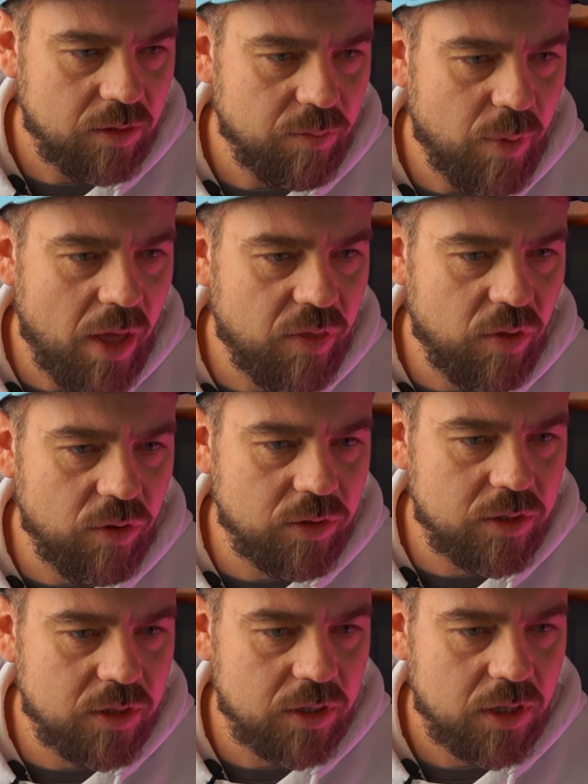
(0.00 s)

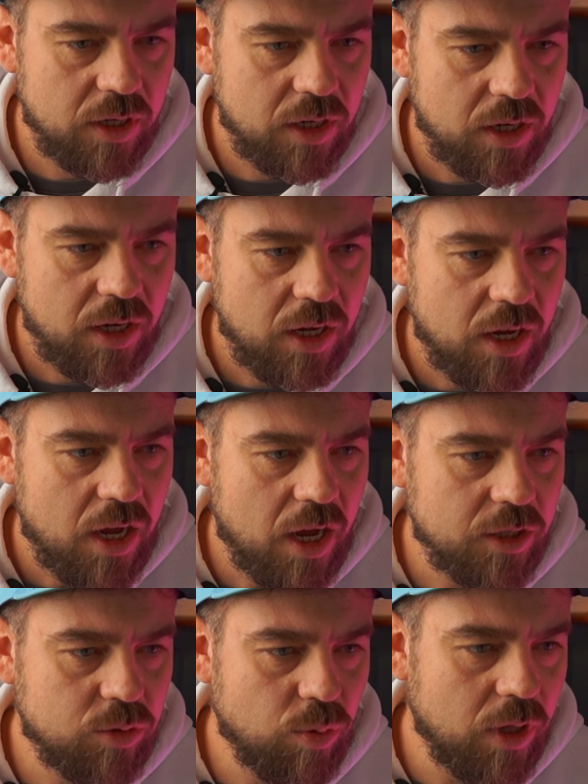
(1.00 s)
method,
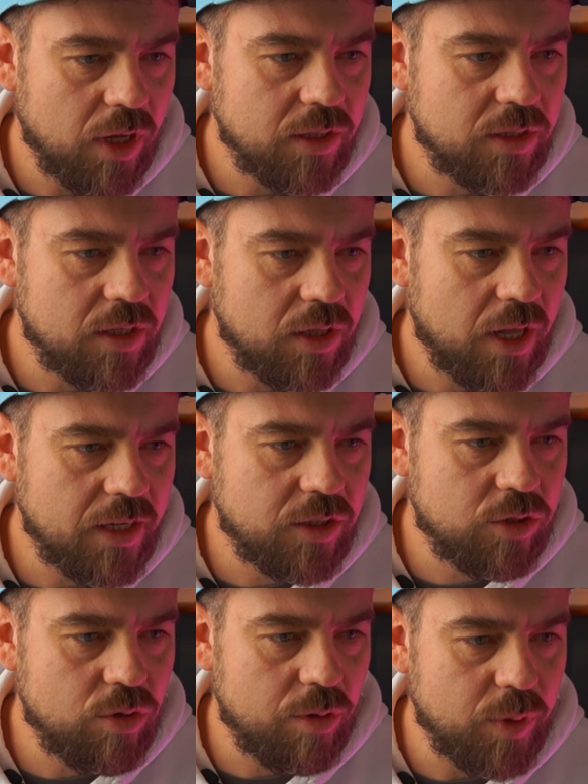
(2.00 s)
as well as the LED
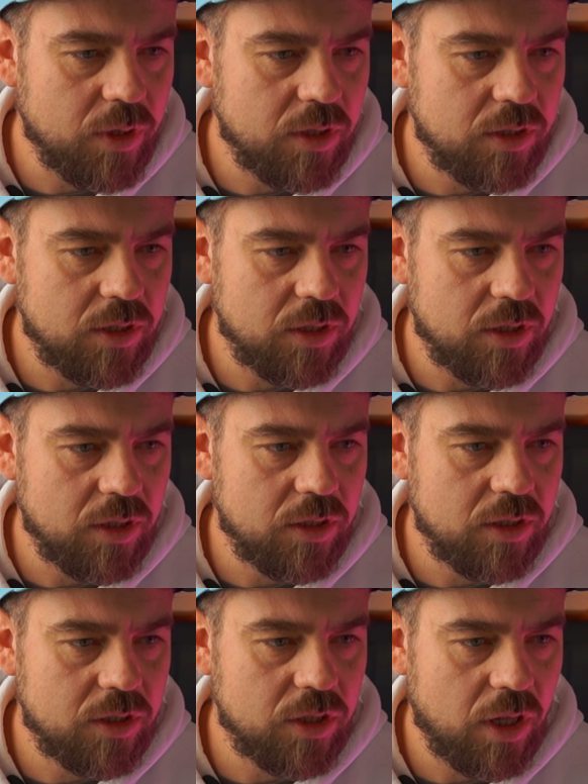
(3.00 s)
strip is
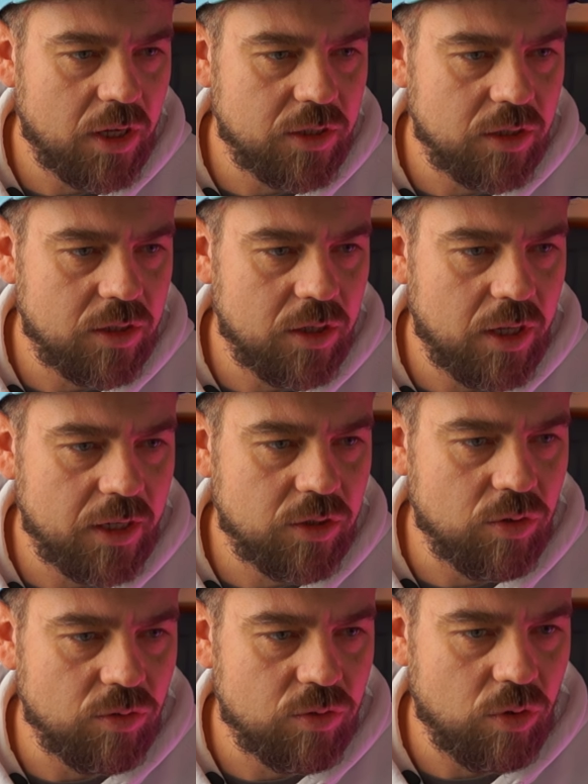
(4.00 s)
initialized in the LED
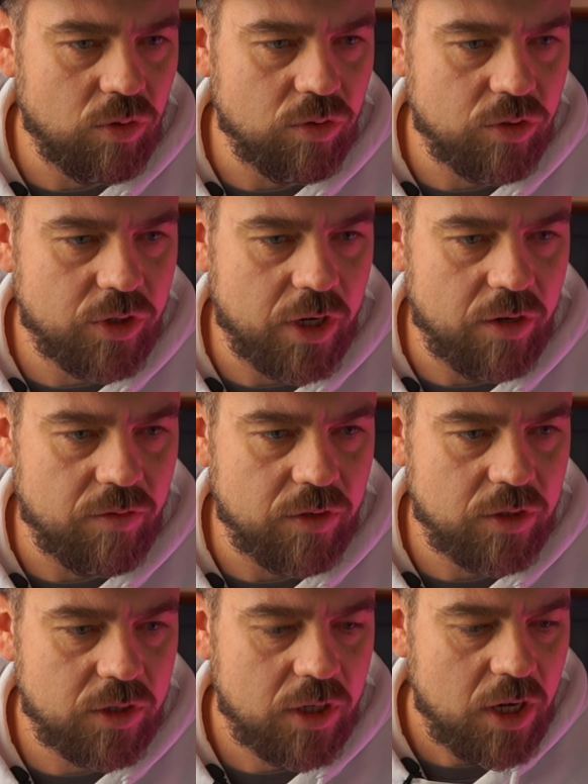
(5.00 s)
controller
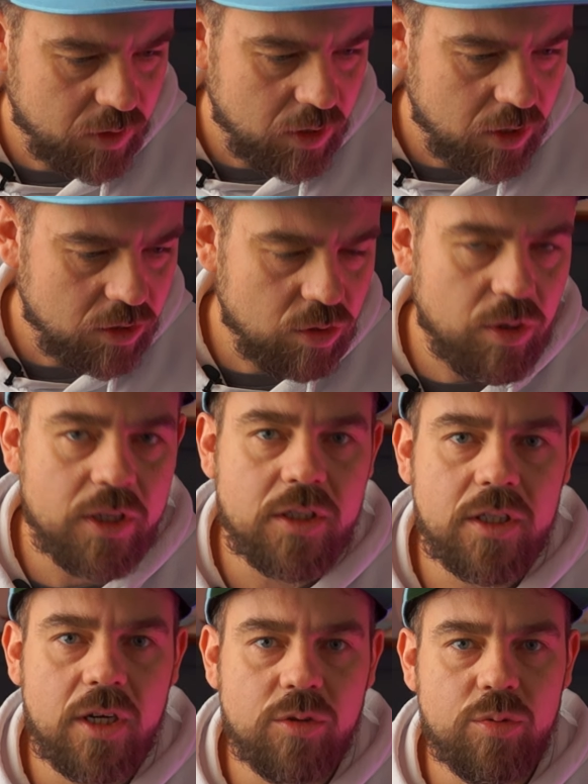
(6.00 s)
service. So let's
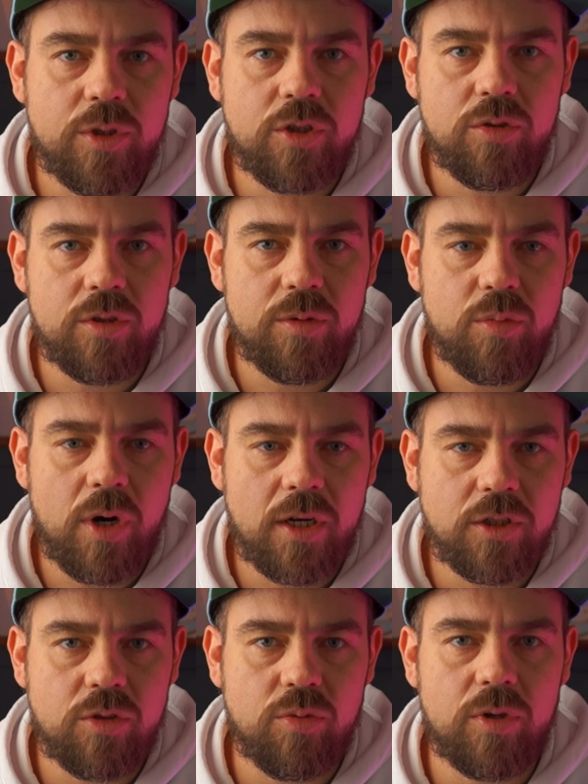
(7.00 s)
now switch to the
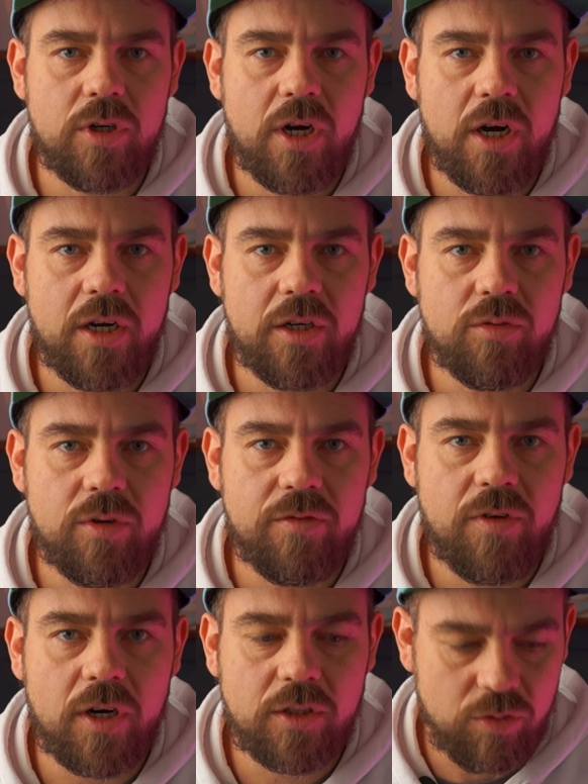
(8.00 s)
branch where I
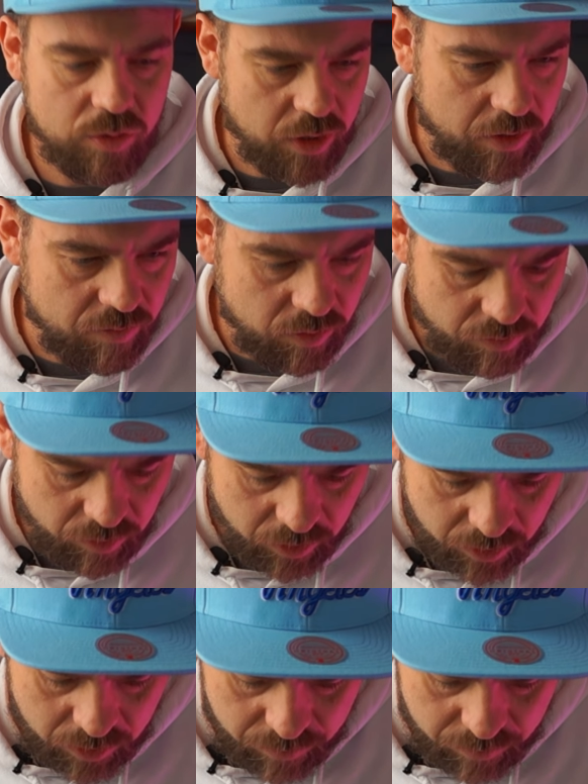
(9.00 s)
refactored everything.